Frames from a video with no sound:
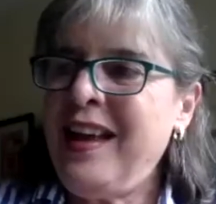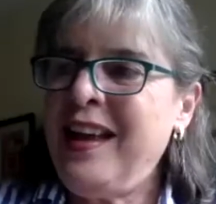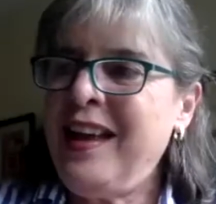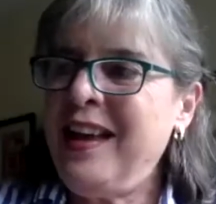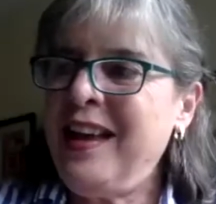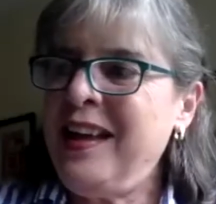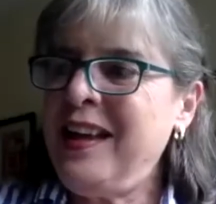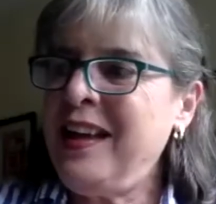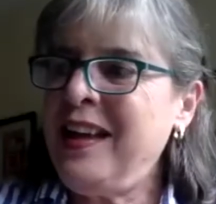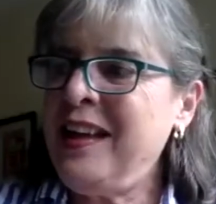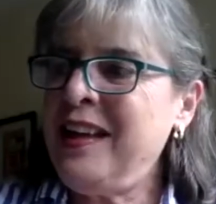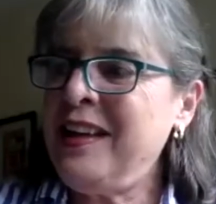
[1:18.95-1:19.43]

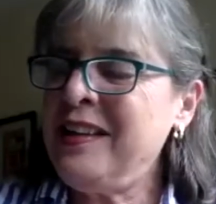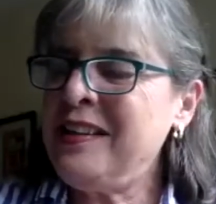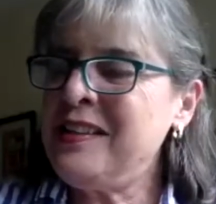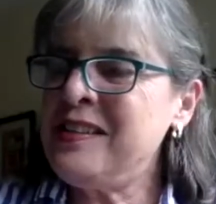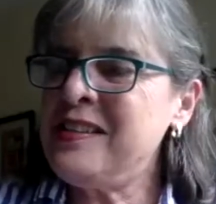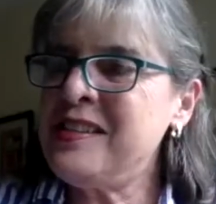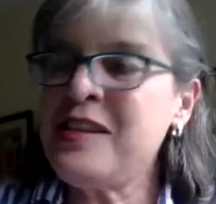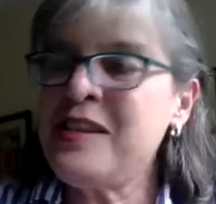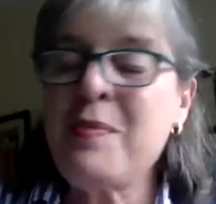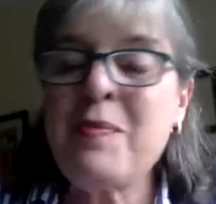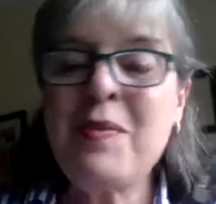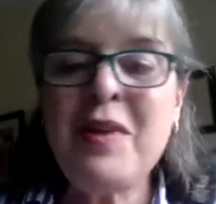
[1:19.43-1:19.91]
a
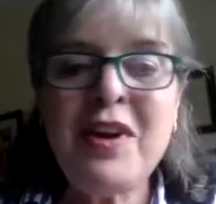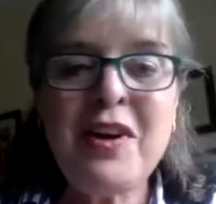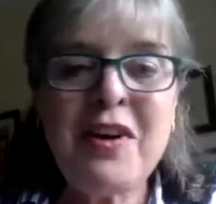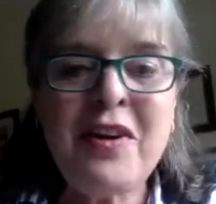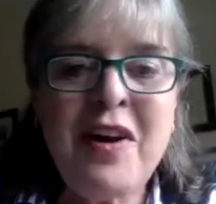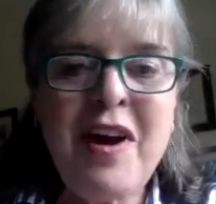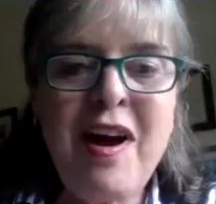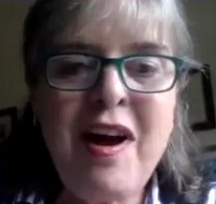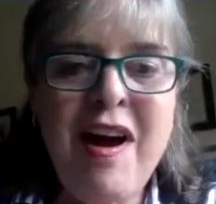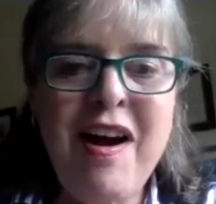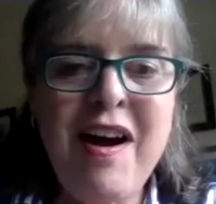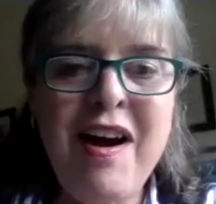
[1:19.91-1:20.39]
similar
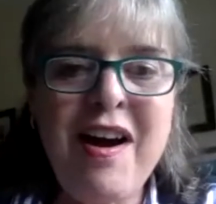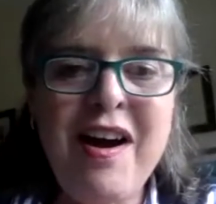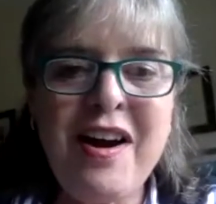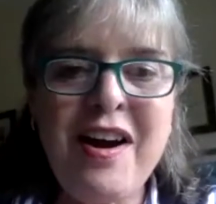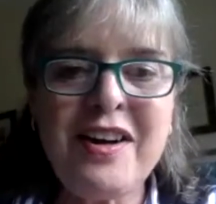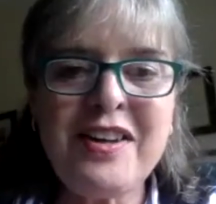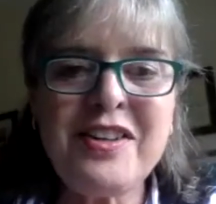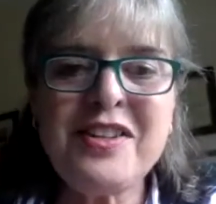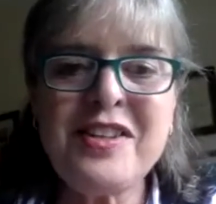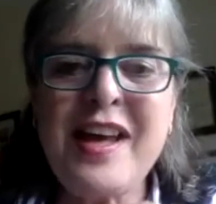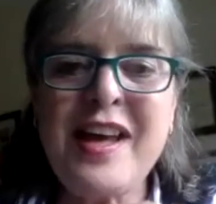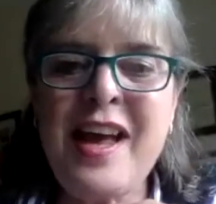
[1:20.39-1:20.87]

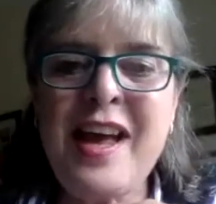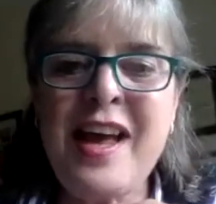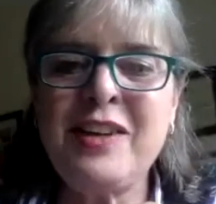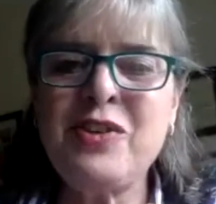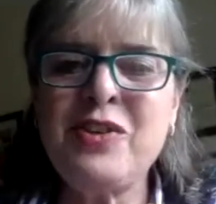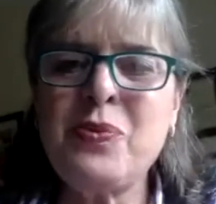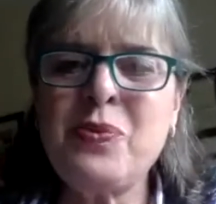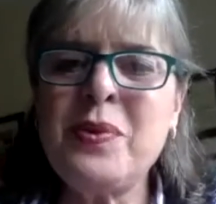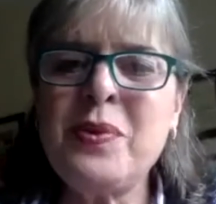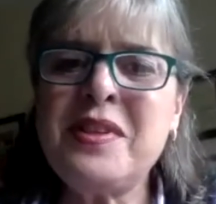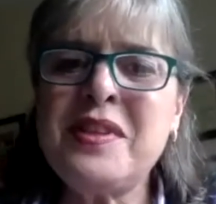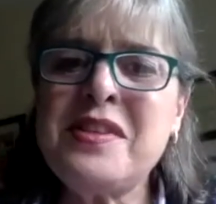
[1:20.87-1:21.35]
heart and
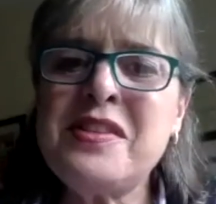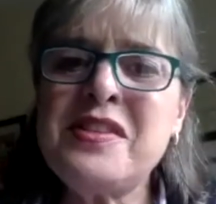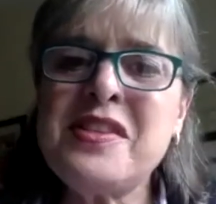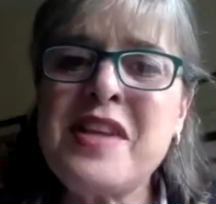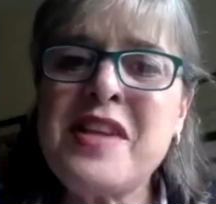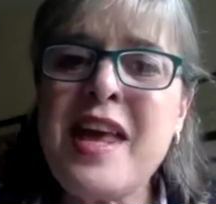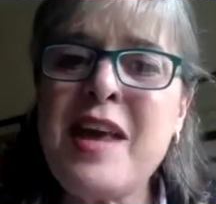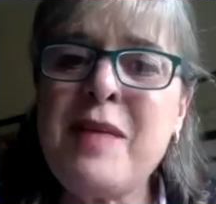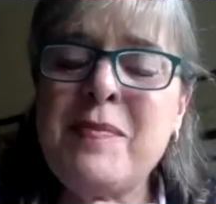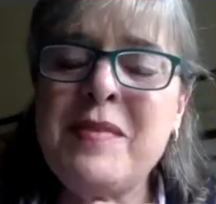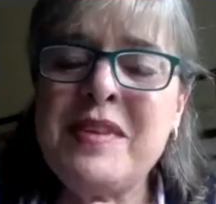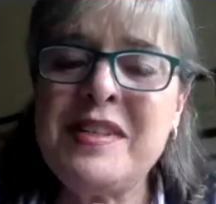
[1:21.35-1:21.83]
with the
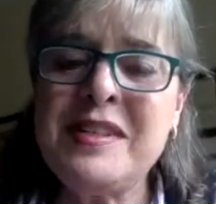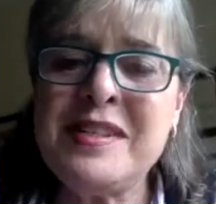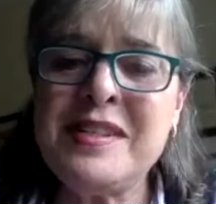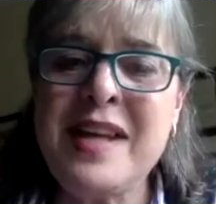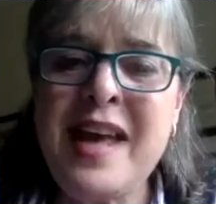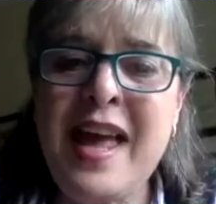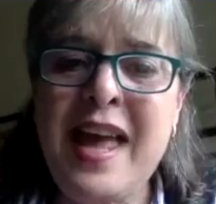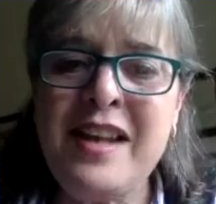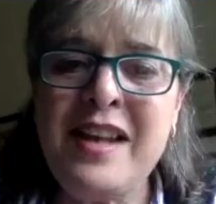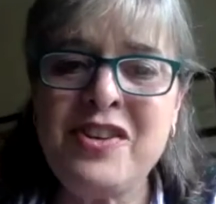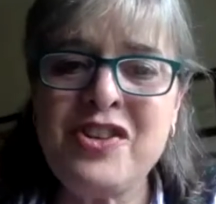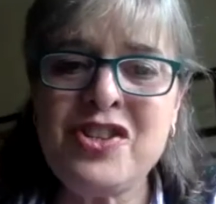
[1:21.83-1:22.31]
same
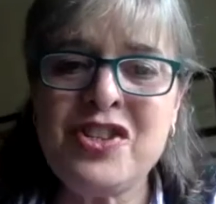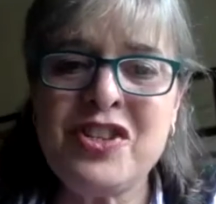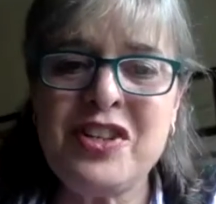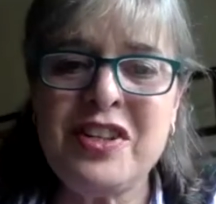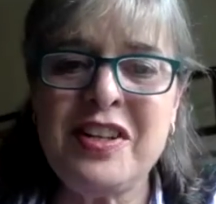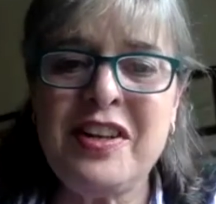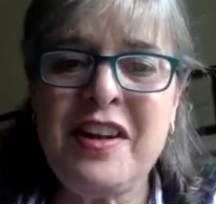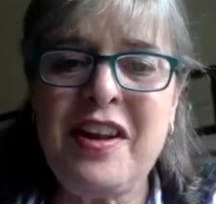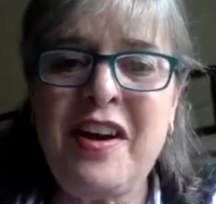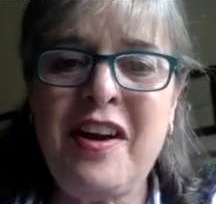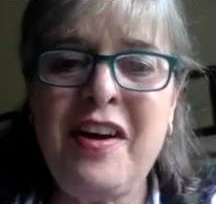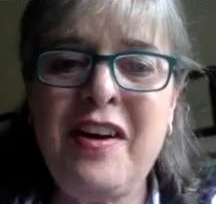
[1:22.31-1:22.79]

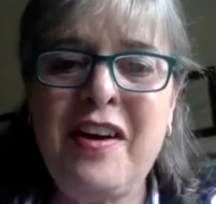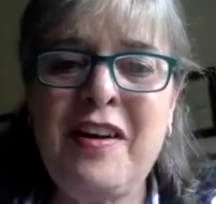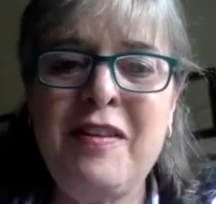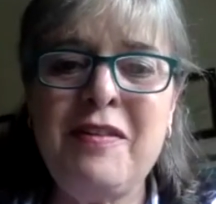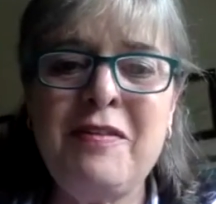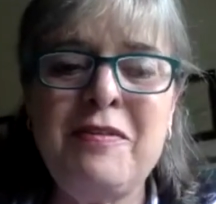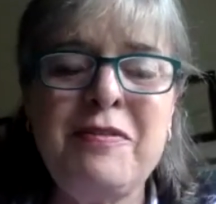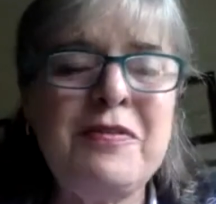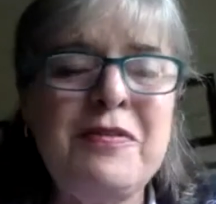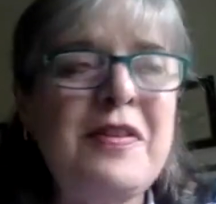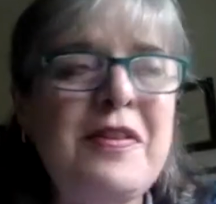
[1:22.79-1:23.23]
intention of